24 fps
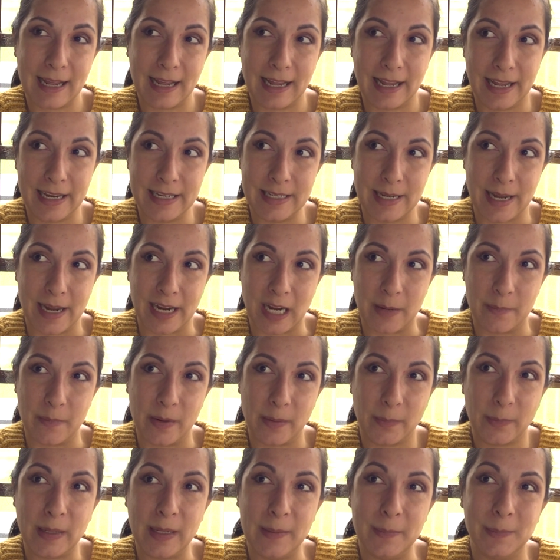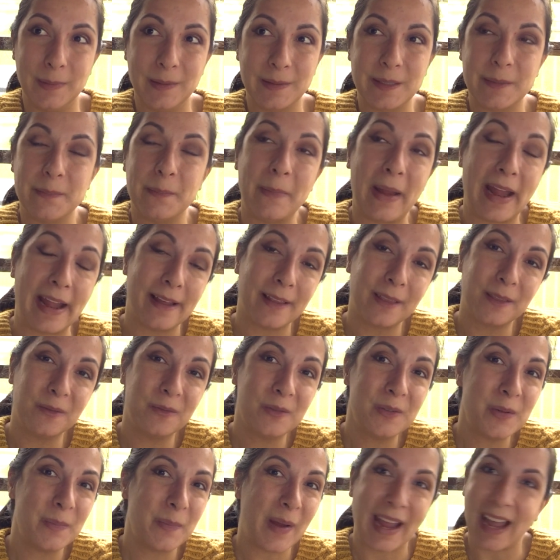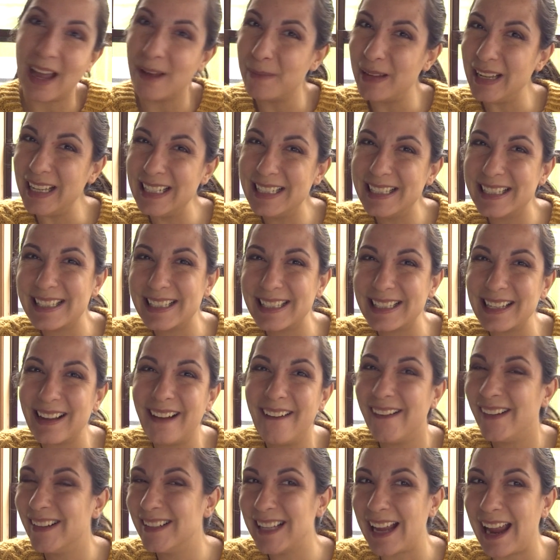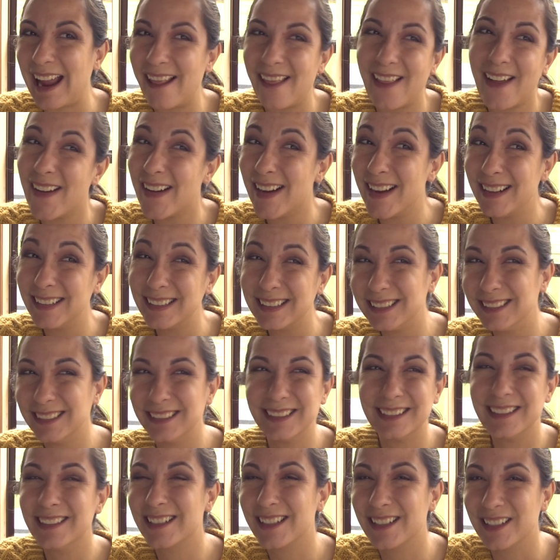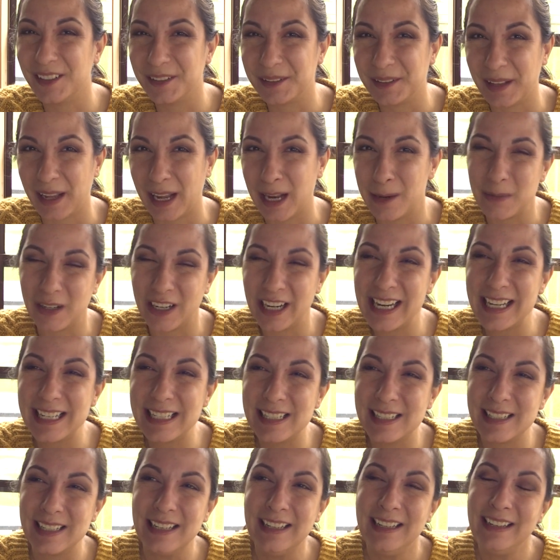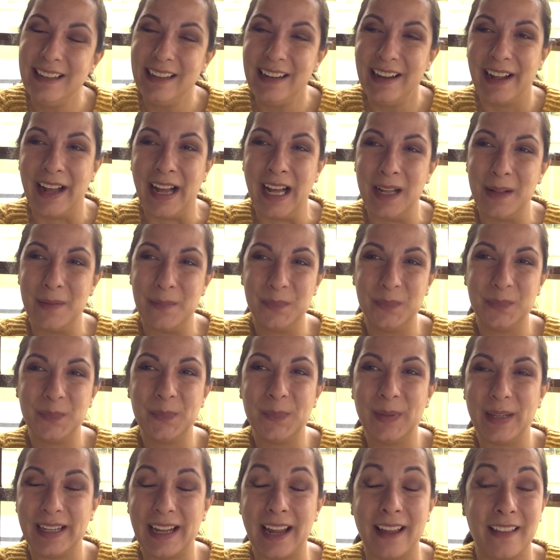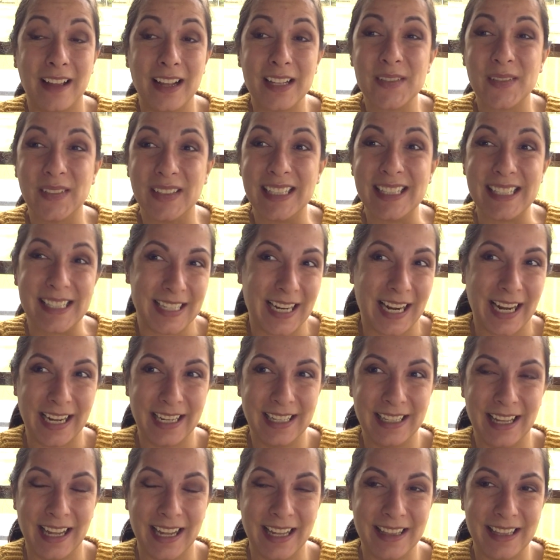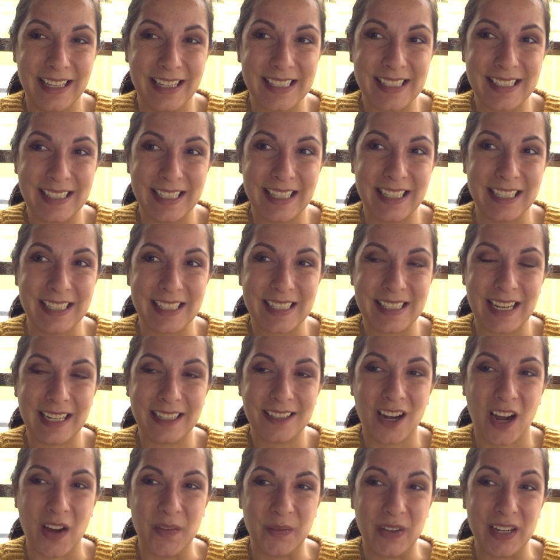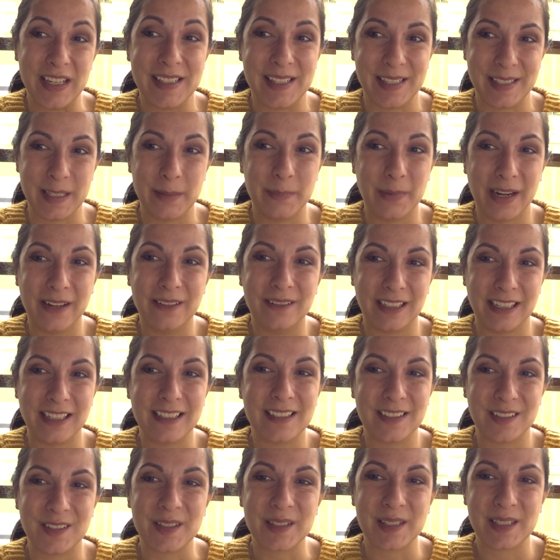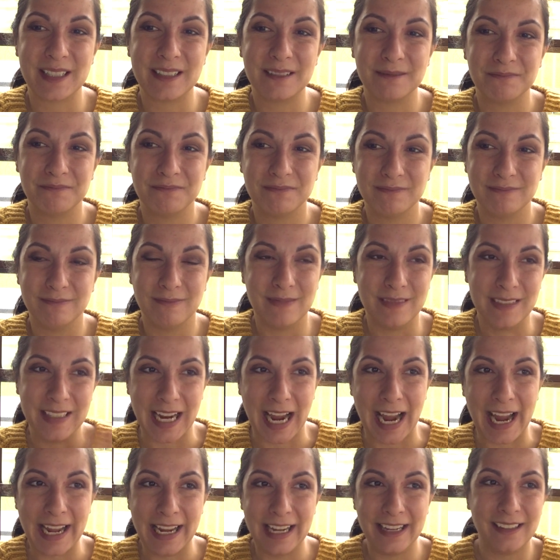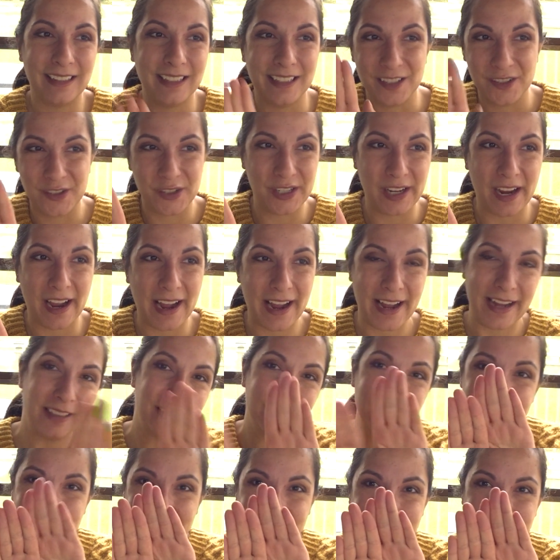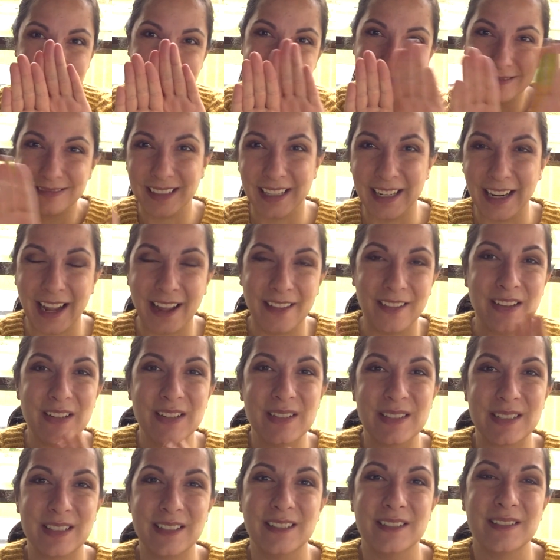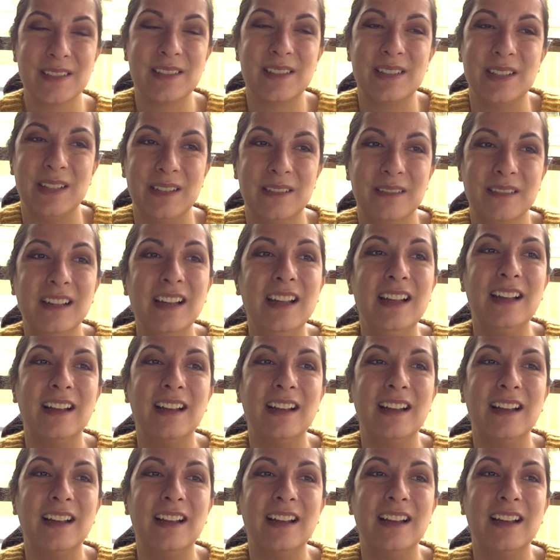I talk about people's bathroom habits all day long. So glamorous. But yeah, that's what this conference is about. It's just diet and GI and how those two